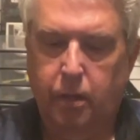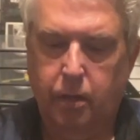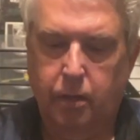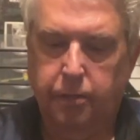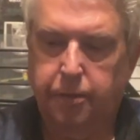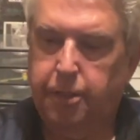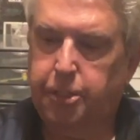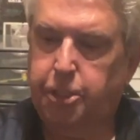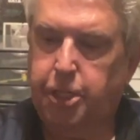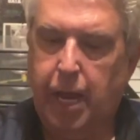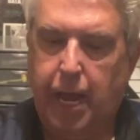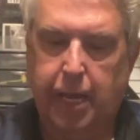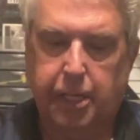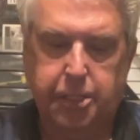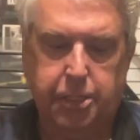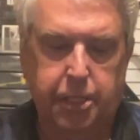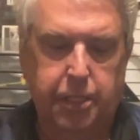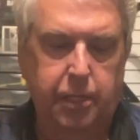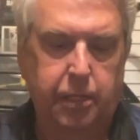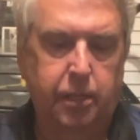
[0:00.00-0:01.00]
The
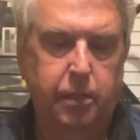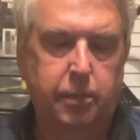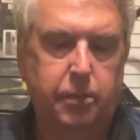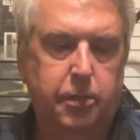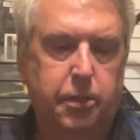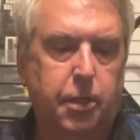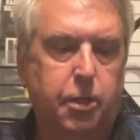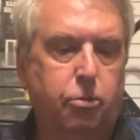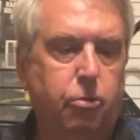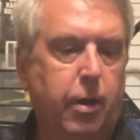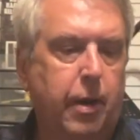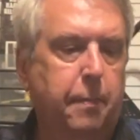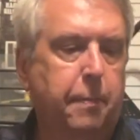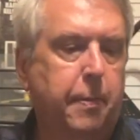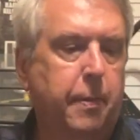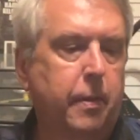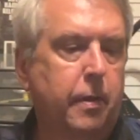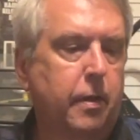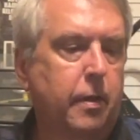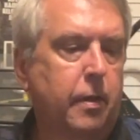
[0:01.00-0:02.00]
chassis, the grip,
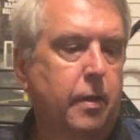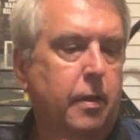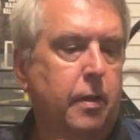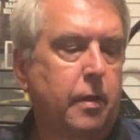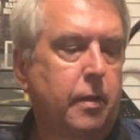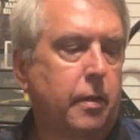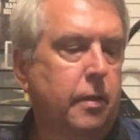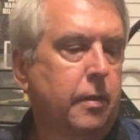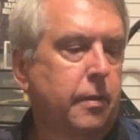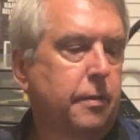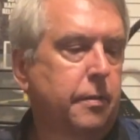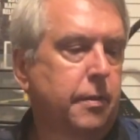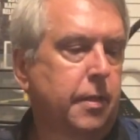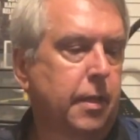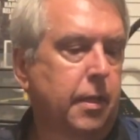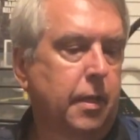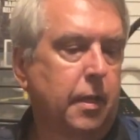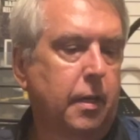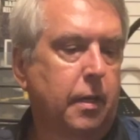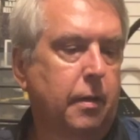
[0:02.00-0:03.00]

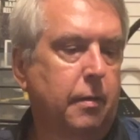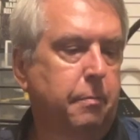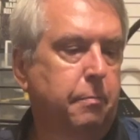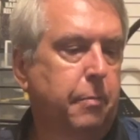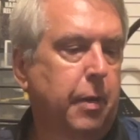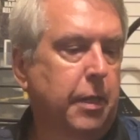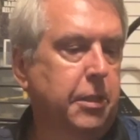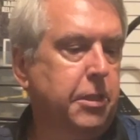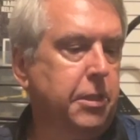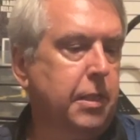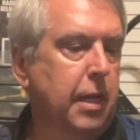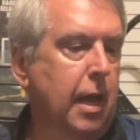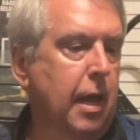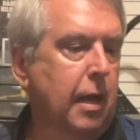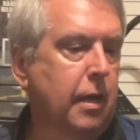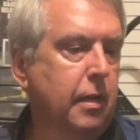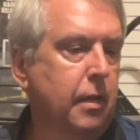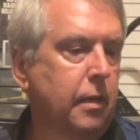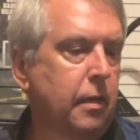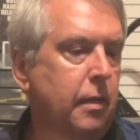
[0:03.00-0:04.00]
the buttstock,
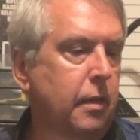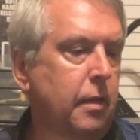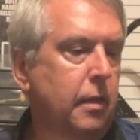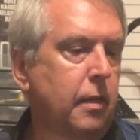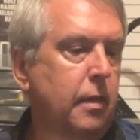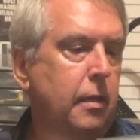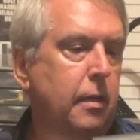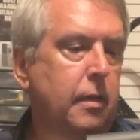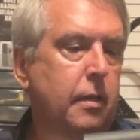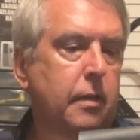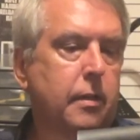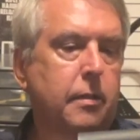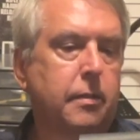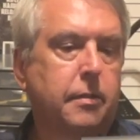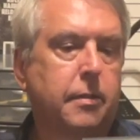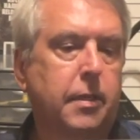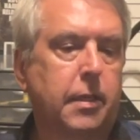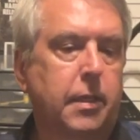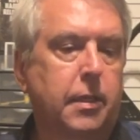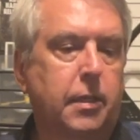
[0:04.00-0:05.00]

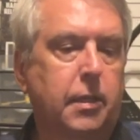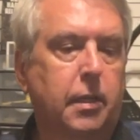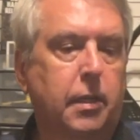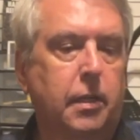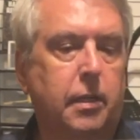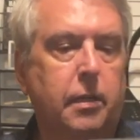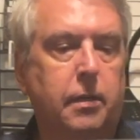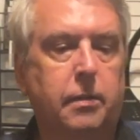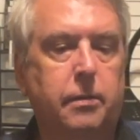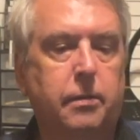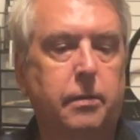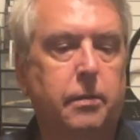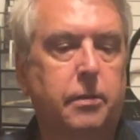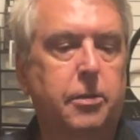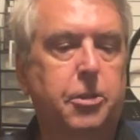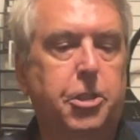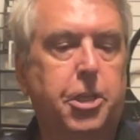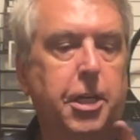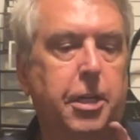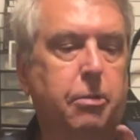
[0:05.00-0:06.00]
the
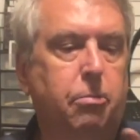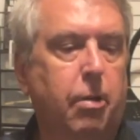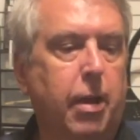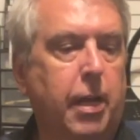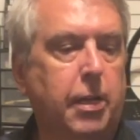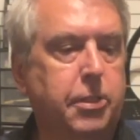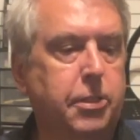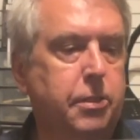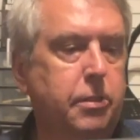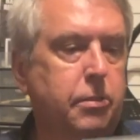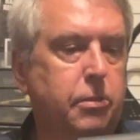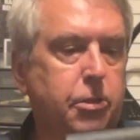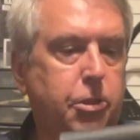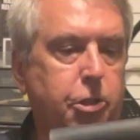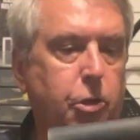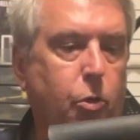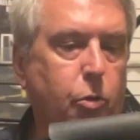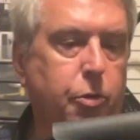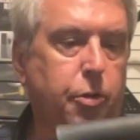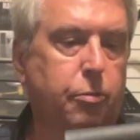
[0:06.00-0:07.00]
cheek rest,
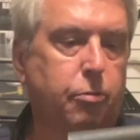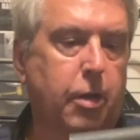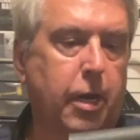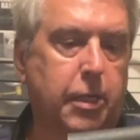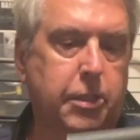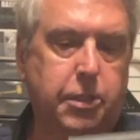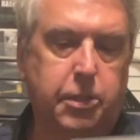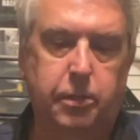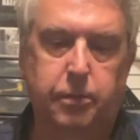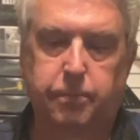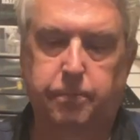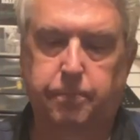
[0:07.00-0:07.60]
shoulder rest.